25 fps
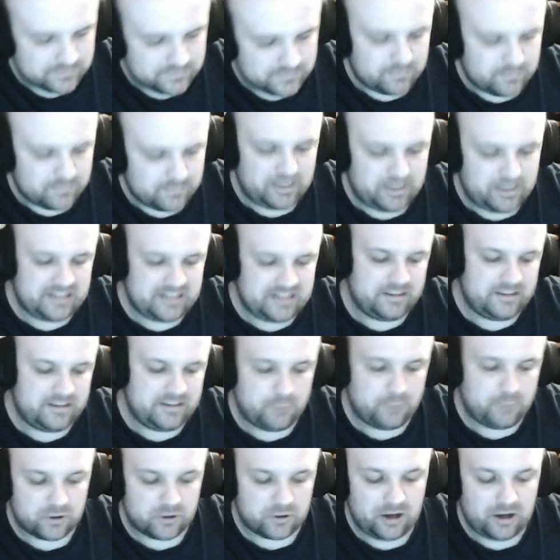But the
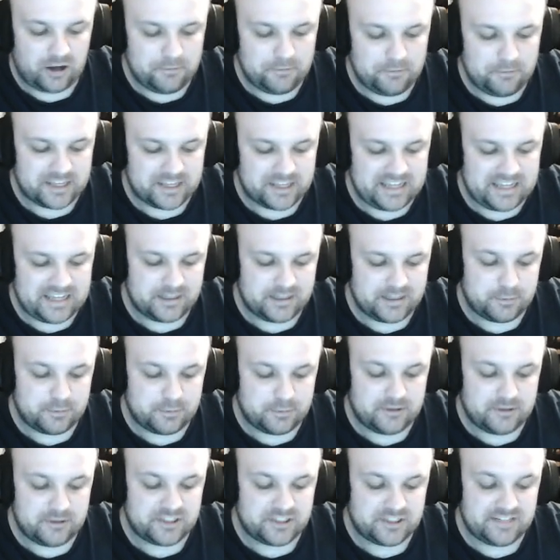more complicated
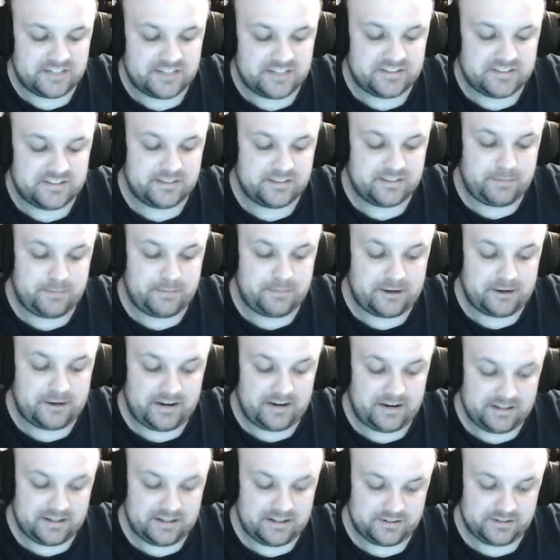approach gives us a better
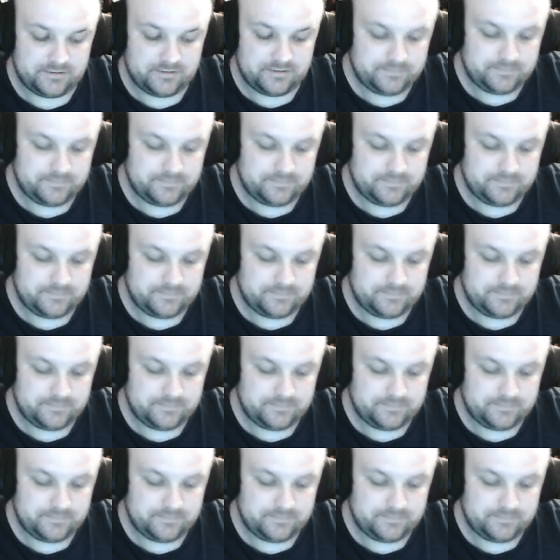answer.